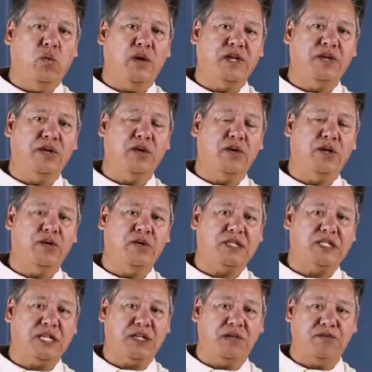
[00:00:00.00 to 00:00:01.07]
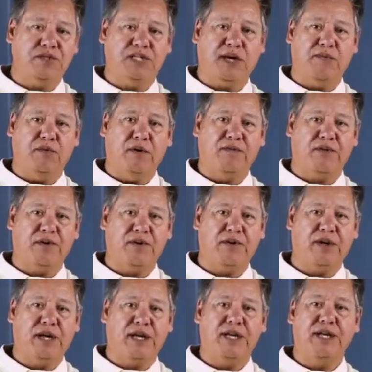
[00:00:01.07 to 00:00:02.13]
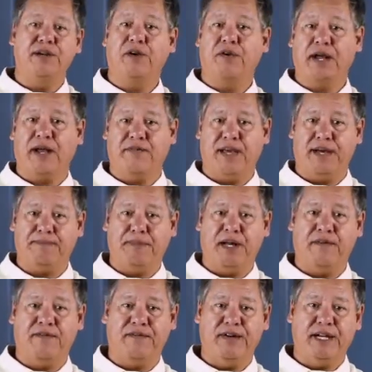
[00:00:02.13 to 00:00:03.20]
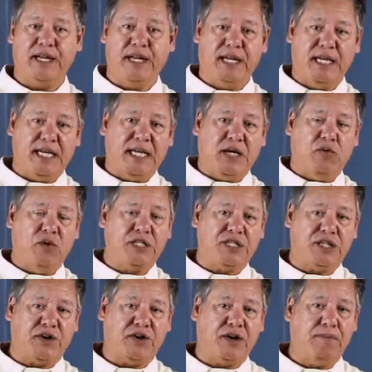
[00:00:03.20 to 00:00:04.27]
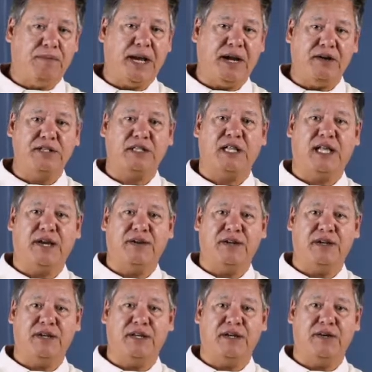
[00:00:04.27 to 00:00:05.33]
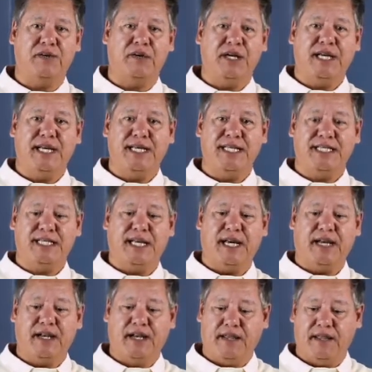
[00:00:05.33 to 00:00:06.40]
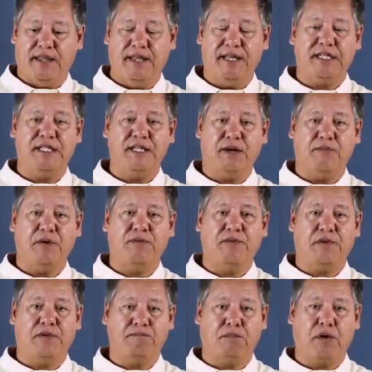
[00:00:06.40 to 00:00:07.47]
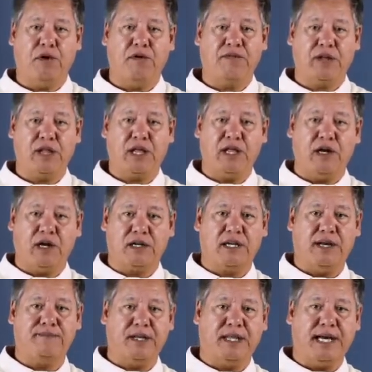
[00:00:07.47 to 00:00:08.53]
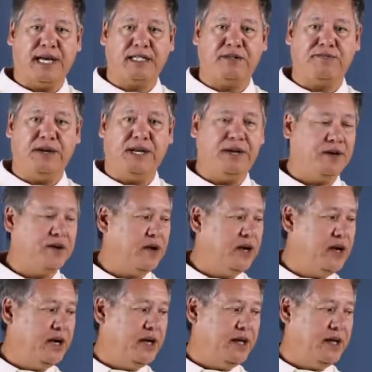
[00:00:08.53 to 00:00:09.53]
When you go to do a single subwoofer, you don't have that benefit. What stereo pairs allow you to do is get this subwoofer perfectly locked up to that speaker,